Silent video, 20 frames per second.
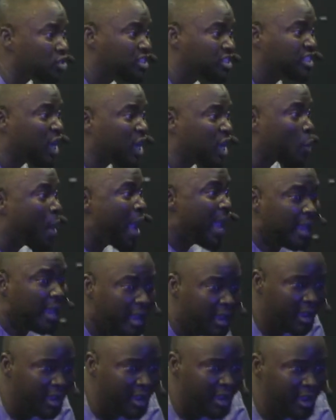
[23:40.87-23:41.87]
way.
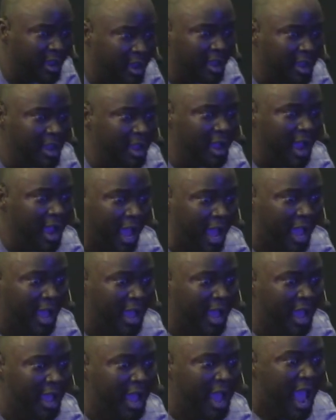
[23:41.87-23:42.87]

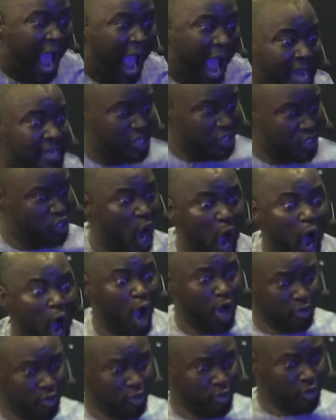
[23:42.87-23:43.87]
And
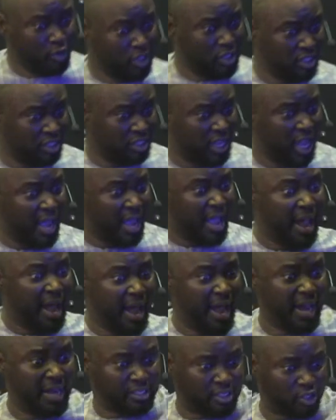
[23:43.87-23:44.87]
God say, head
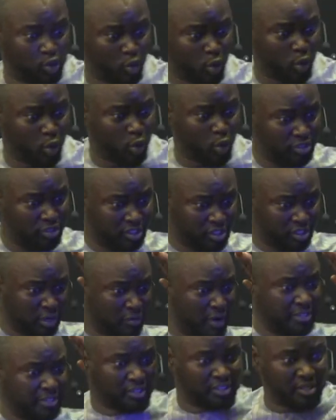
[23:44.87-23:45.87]
towards the Red Sea.
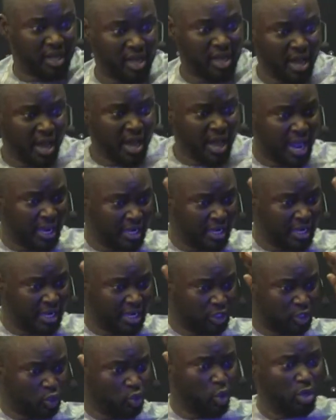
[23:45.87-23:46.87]

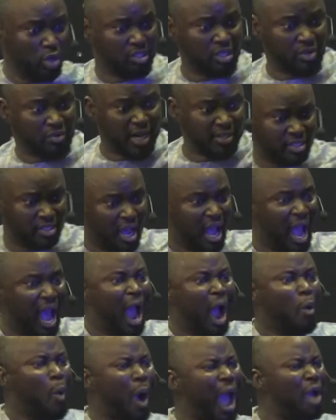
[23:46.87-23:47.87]
Why will
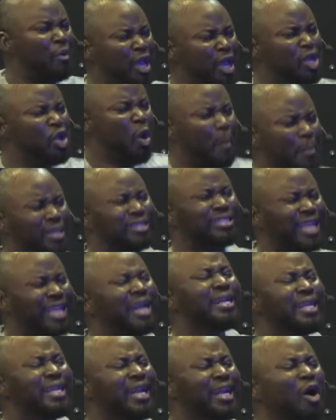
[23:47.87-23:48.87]
you be sending
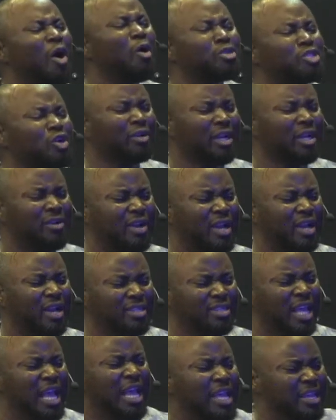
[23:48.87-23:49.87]
us on the Red Sea? He got
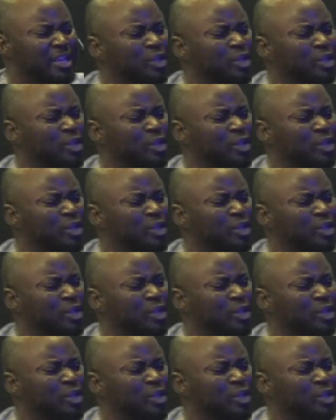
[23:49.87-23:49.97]
a plan